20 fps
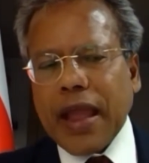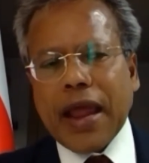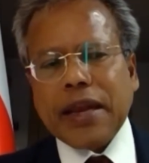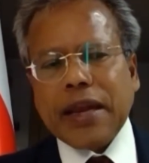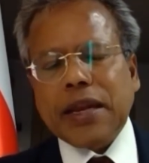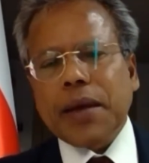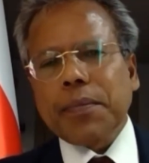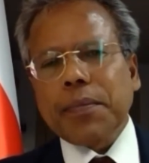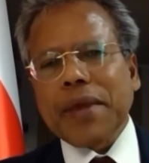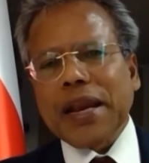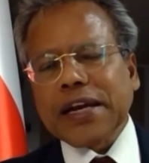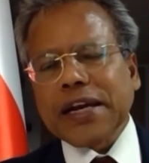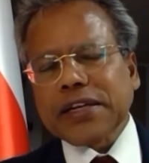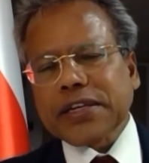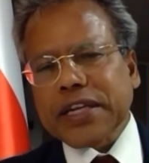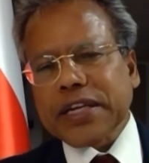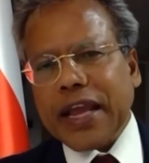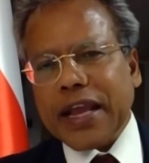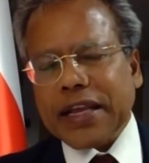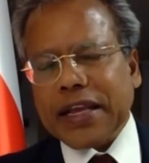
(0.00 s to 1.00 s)
and
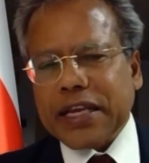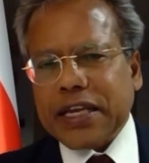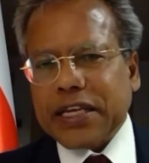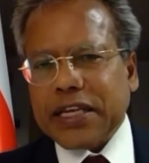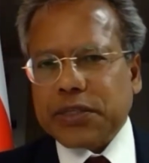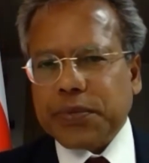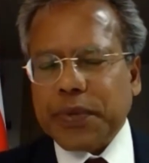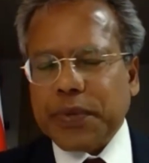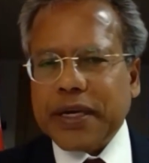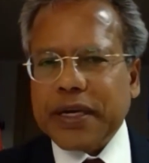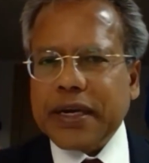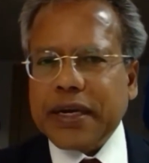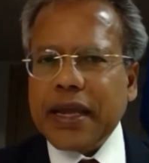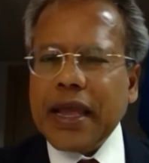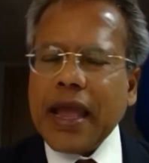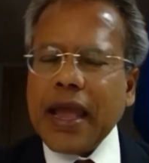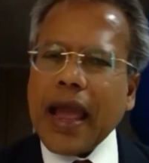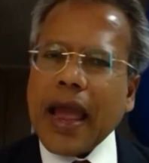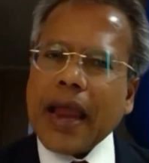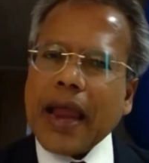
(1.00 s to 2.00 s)
military engagement
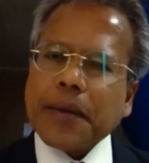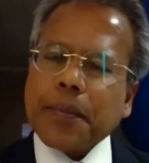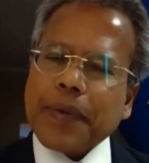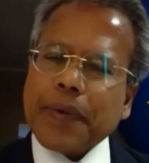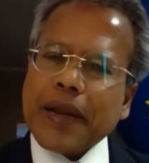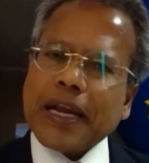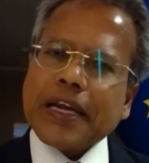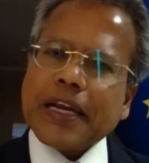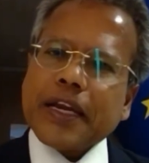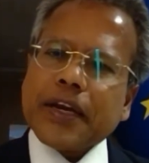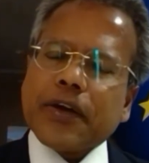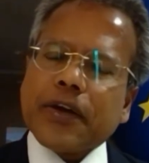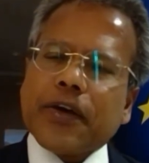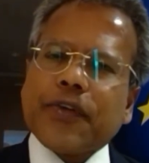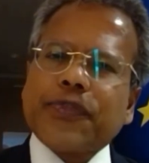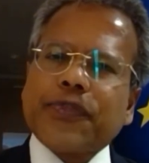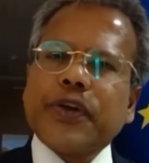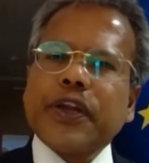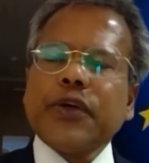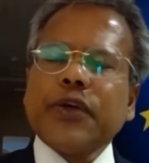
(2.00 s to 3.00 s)
and building
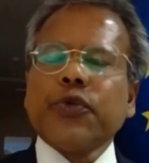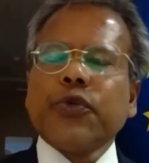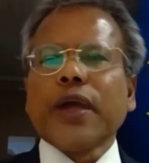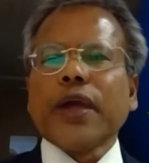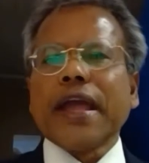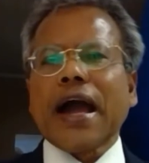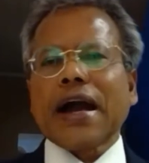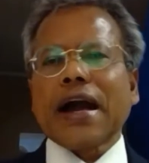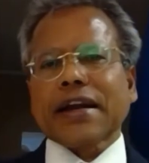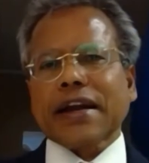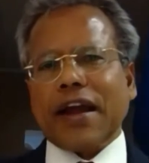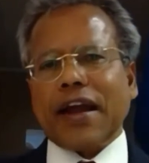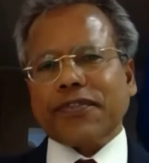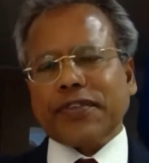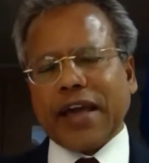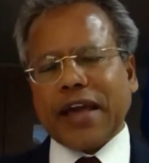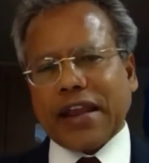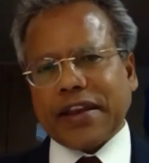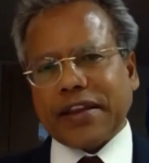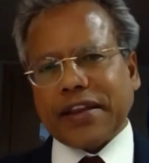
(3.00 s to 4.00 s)
of new
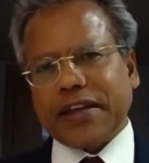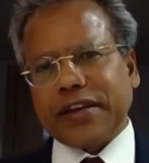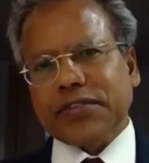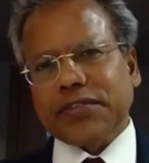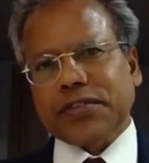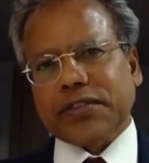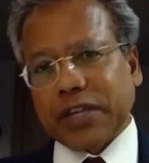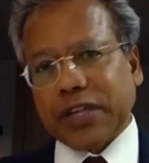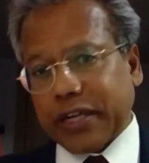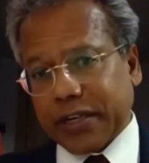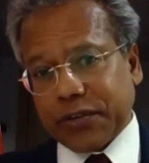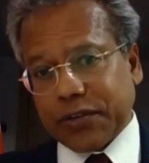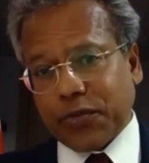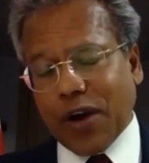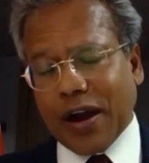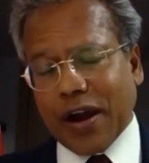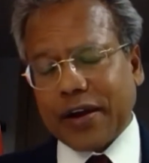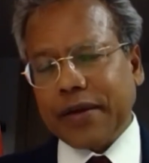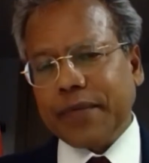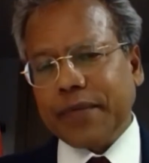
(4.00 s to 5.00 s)
aircraft carriers, third
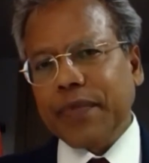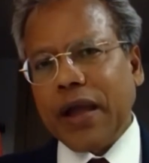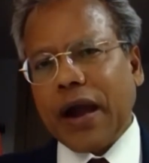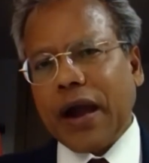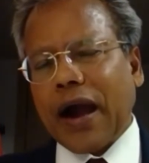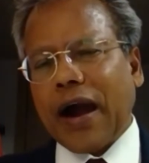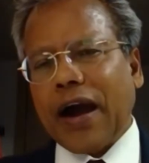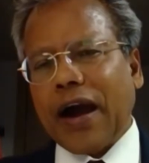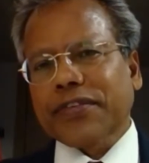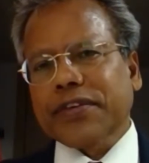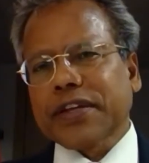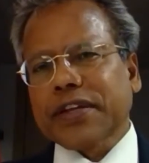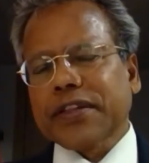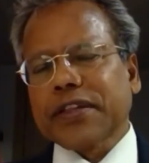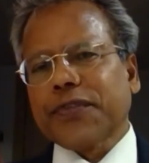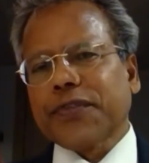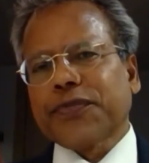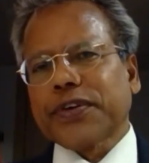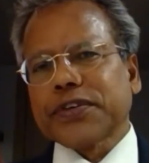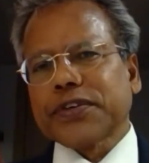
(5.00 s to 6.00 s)
one, after
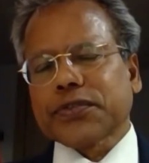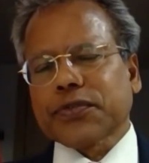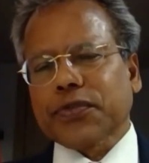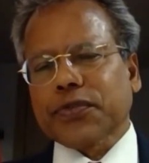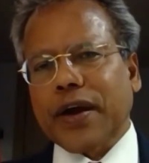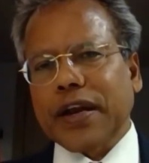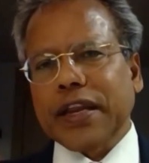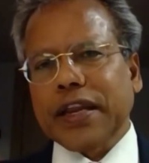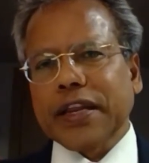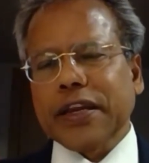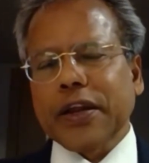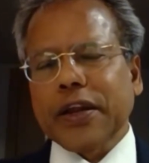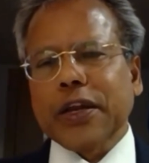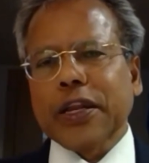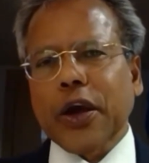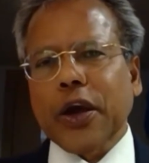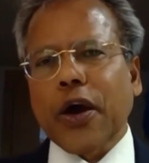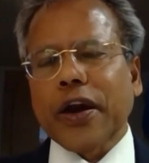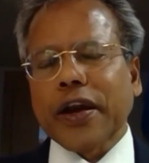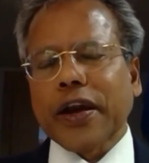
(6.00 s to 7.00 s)
the first one in
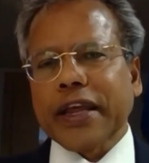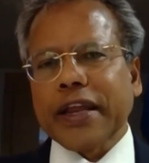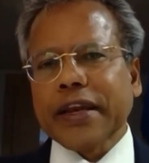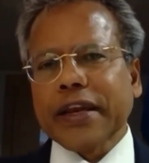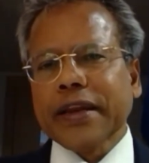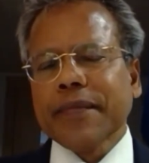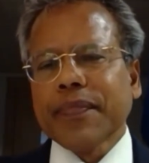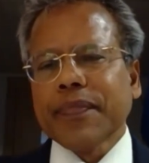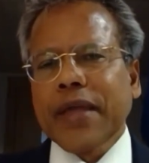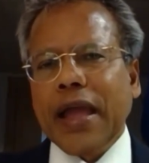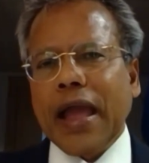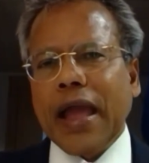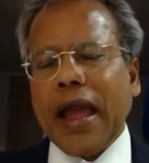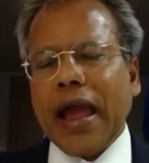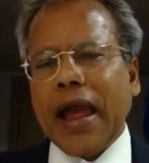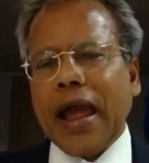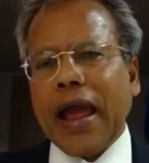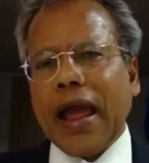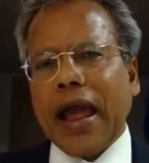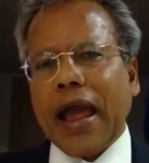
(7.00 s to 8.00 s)
Liaoning
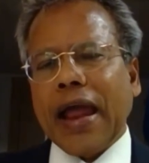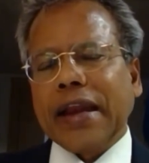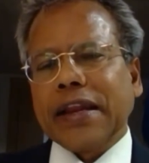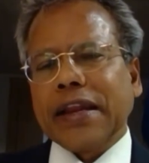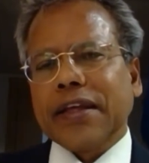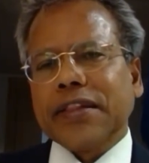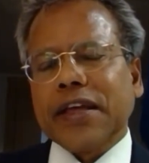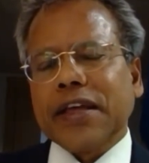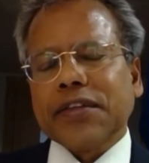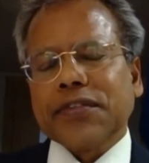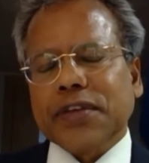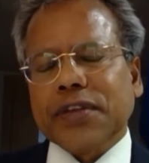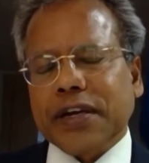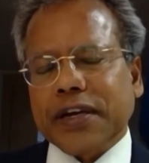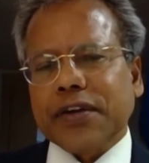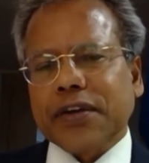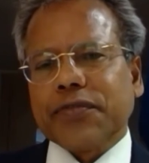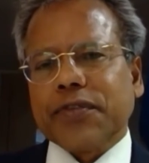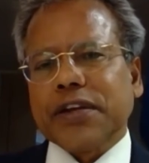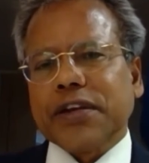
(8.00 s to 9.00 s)
uh, and uh, the
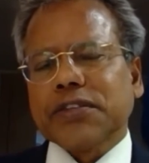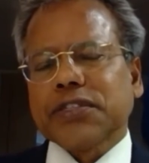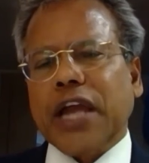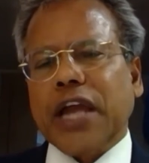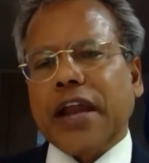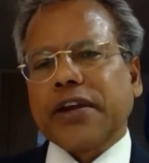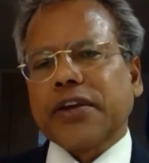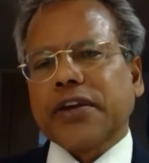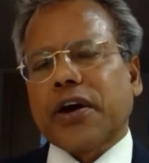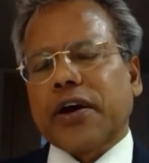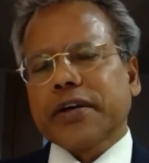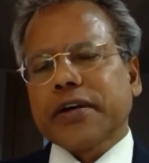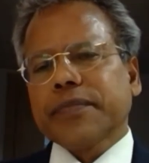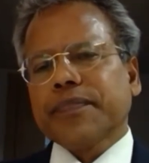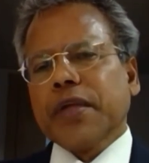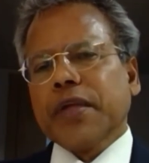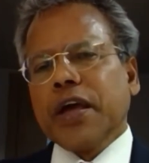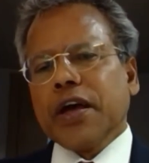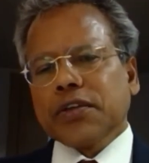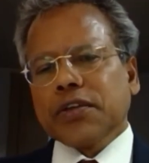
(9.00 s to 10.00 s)
second one Shandong.
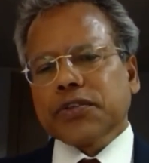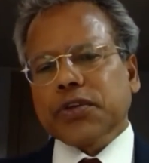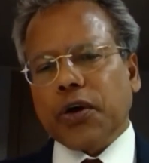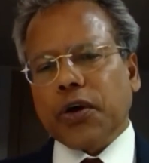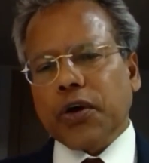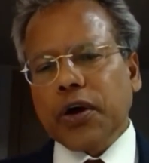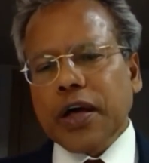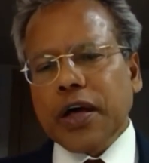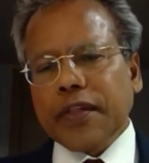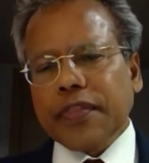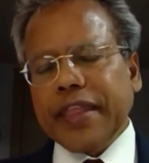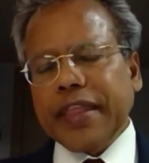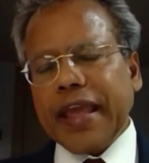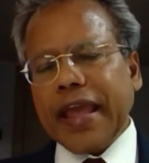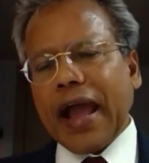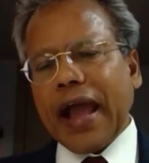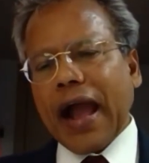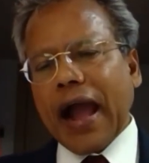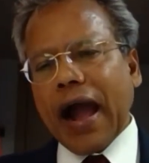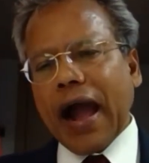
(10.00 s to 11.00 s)
So
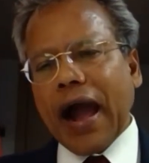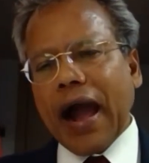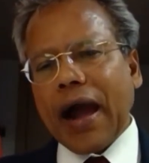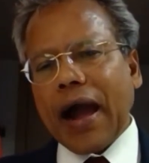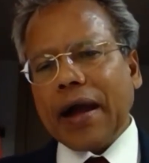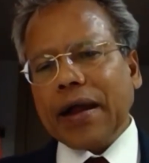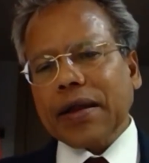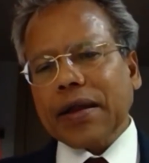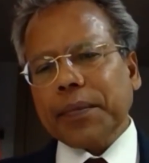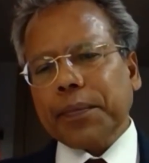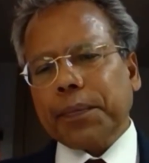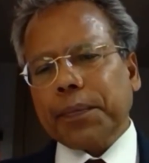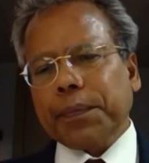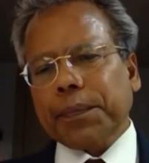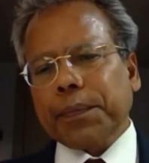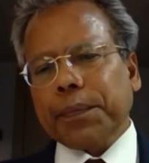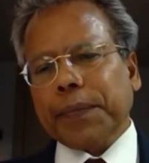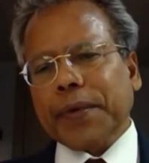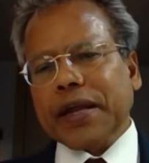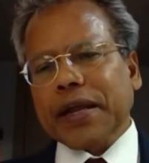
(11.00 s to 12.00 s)
they are
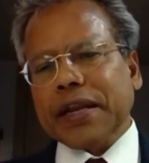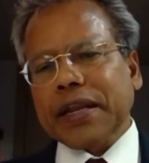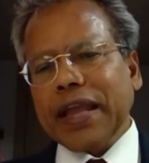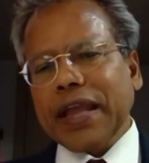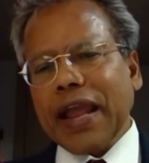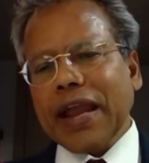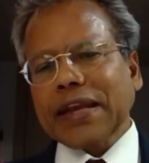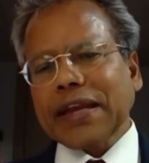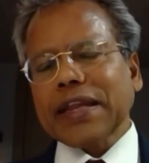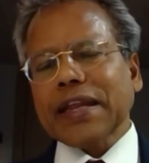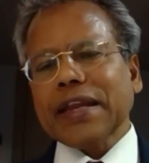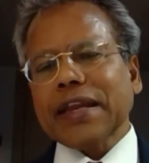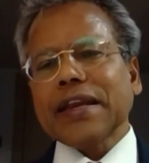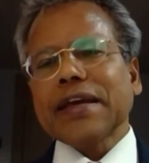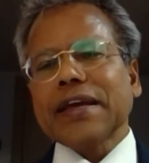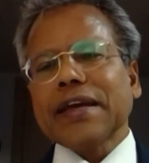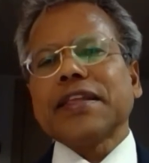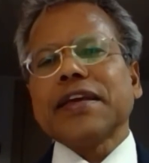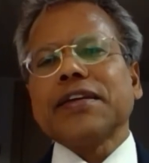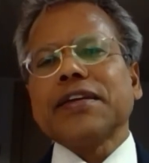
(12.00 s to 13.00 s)
creating
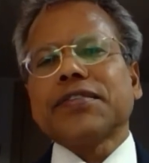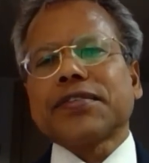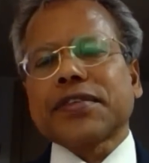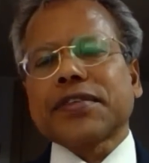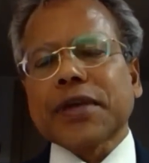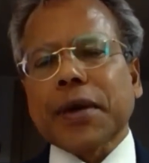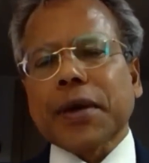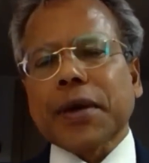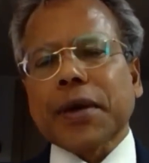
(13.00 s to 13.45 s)
this uh,